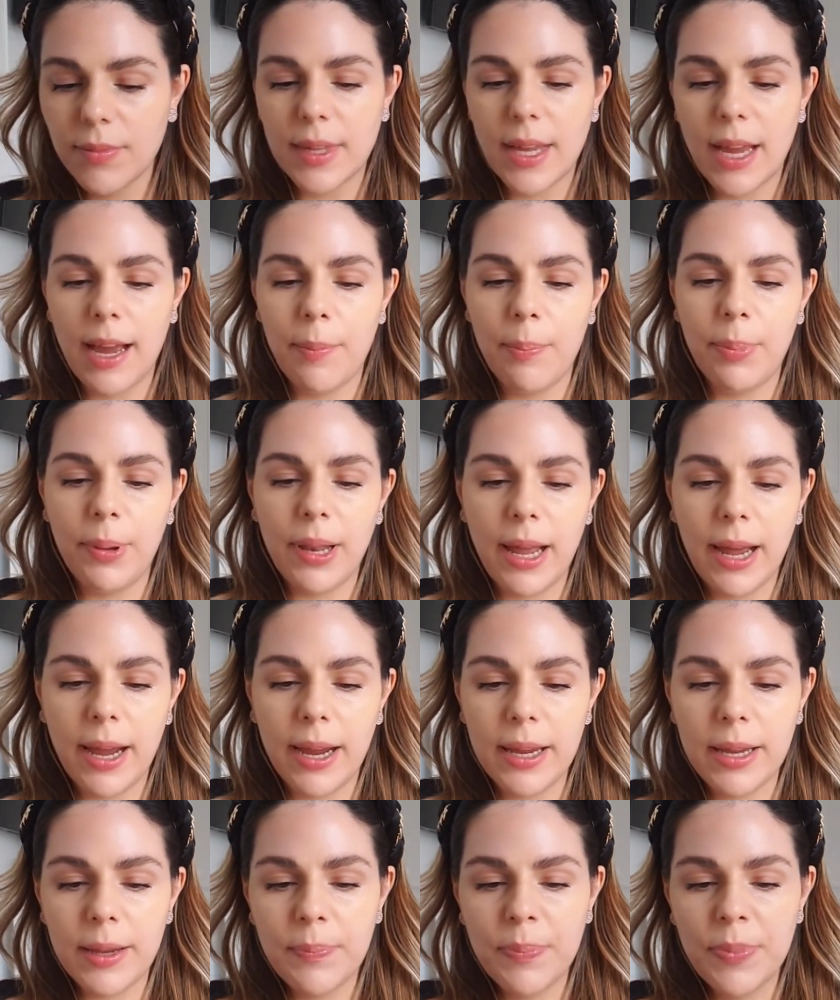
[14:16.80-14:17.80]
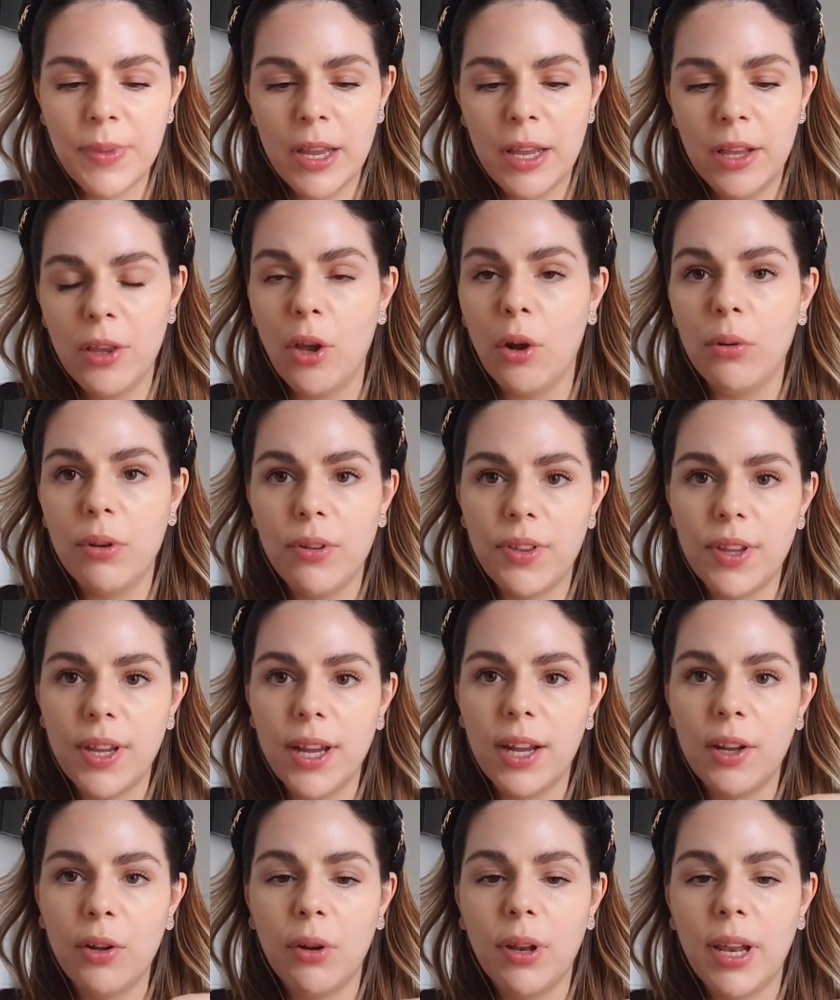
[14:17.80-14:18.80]
apply. The only thing
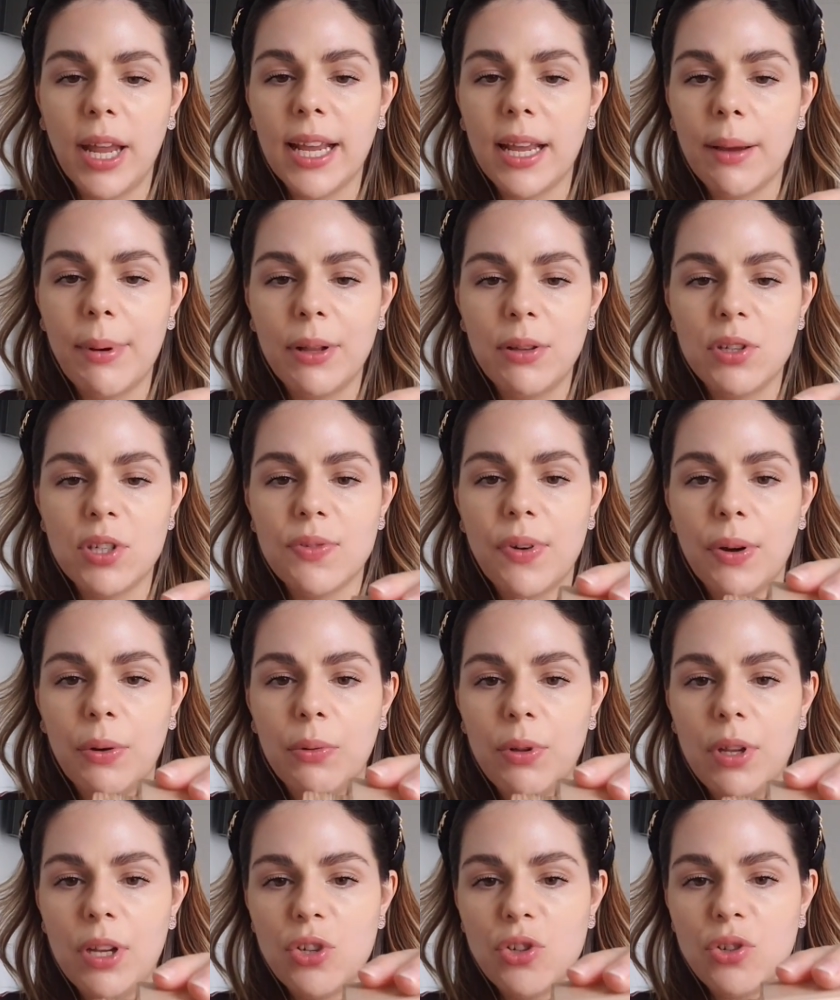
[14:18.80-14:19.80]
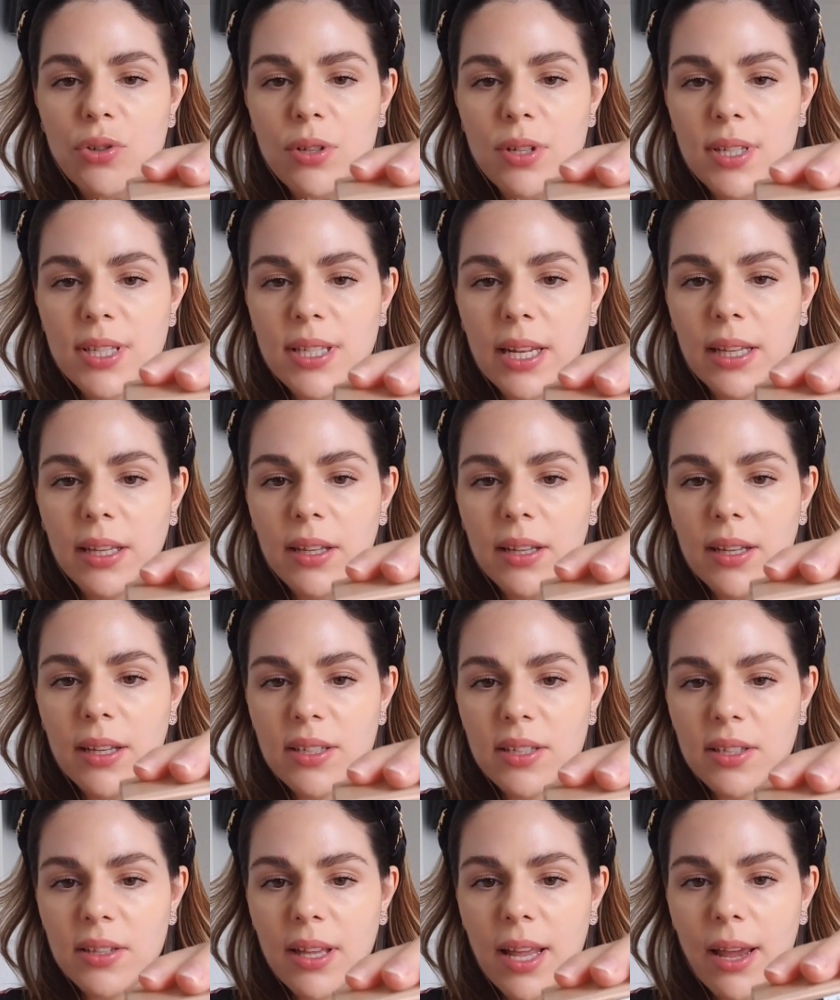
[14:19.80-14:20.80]
I don't like about this foundation is that it
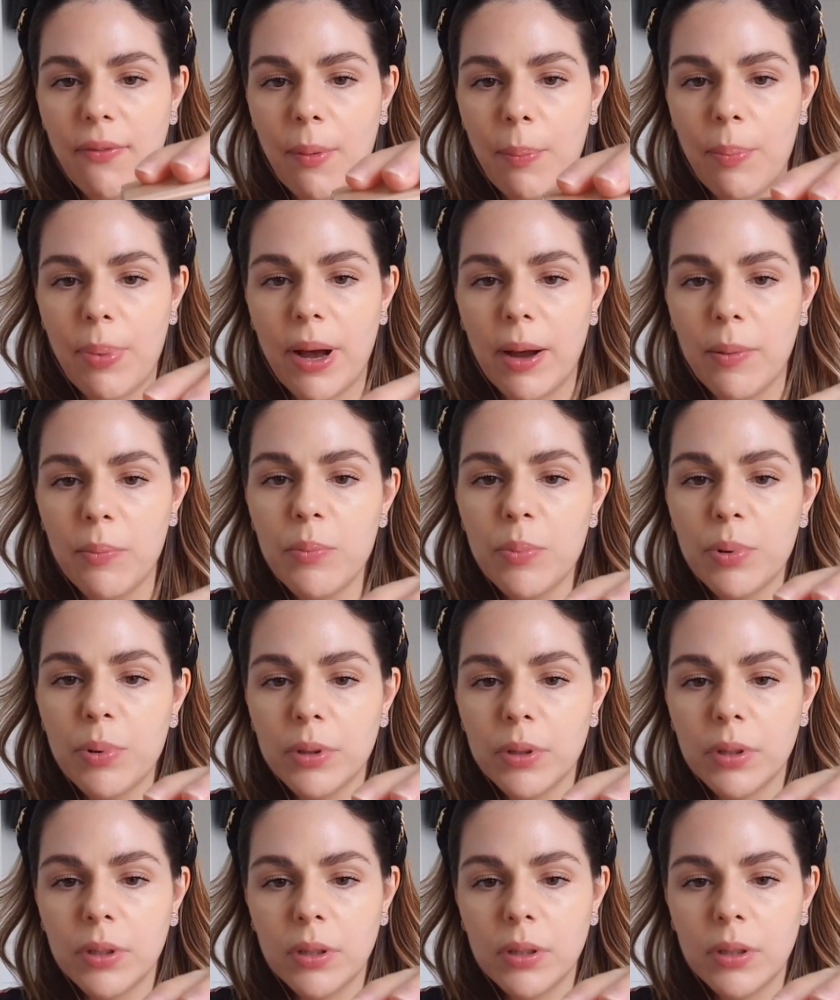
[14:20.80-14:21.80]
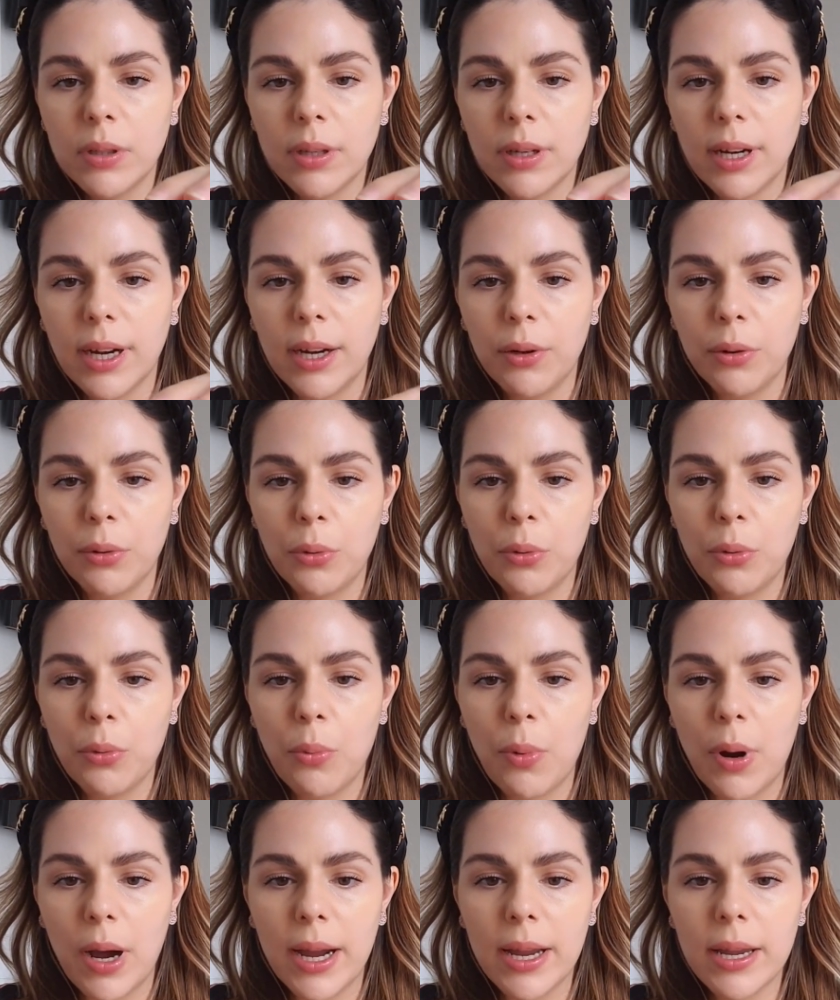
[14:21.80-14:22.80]
doesn't have a pump. I don't know
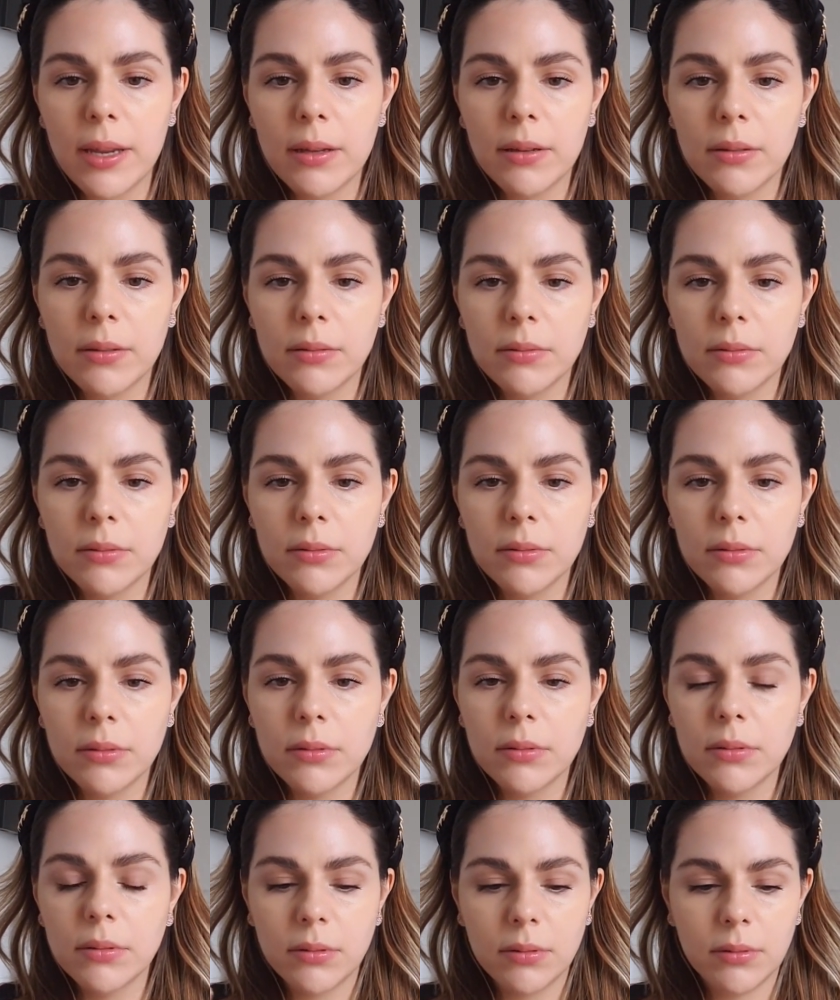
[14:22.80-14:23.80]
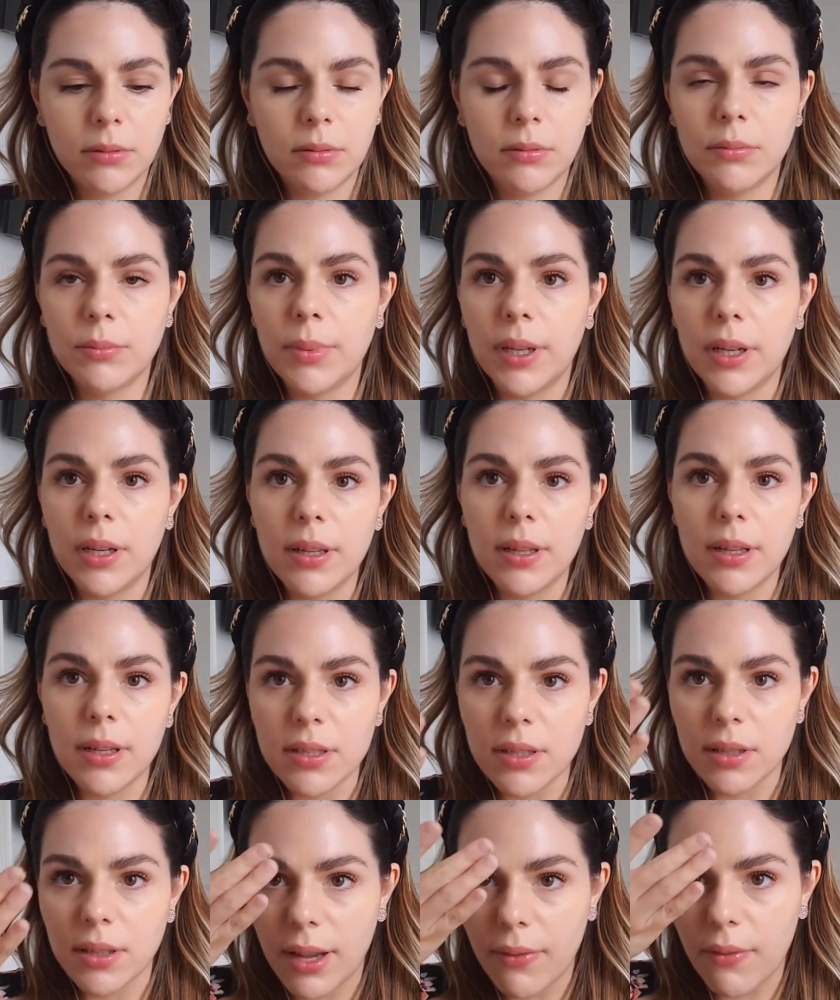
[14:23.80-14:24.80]
why, but it
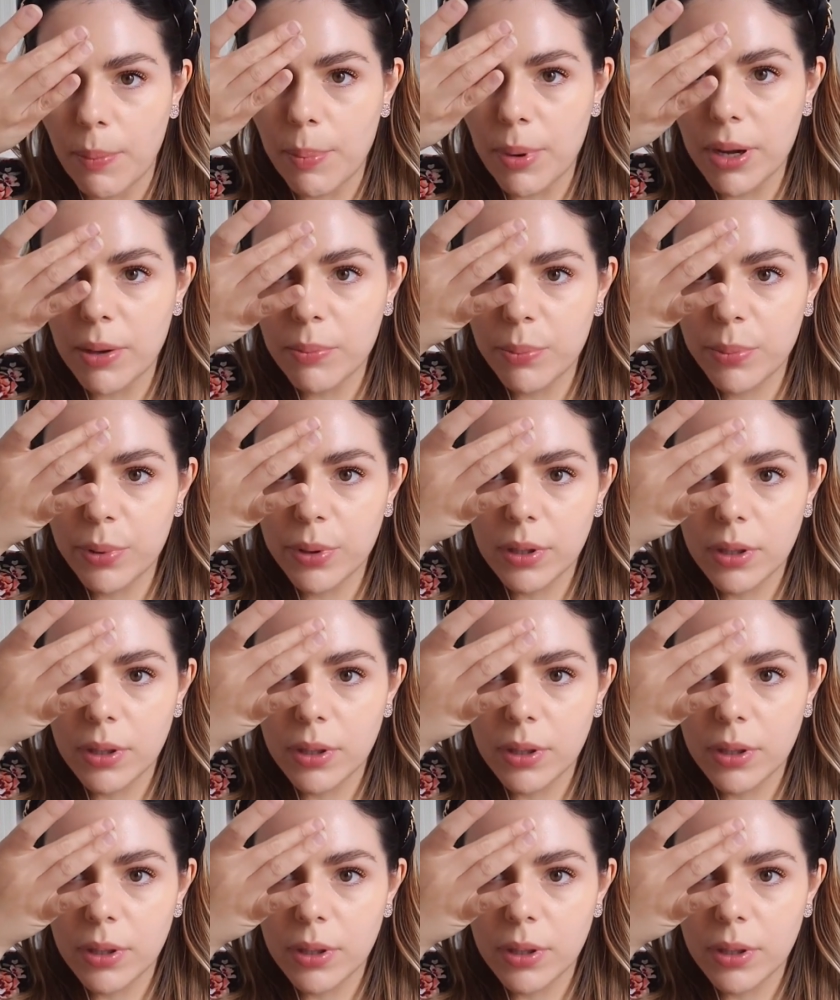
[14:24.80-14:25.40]
doesn't have a pump.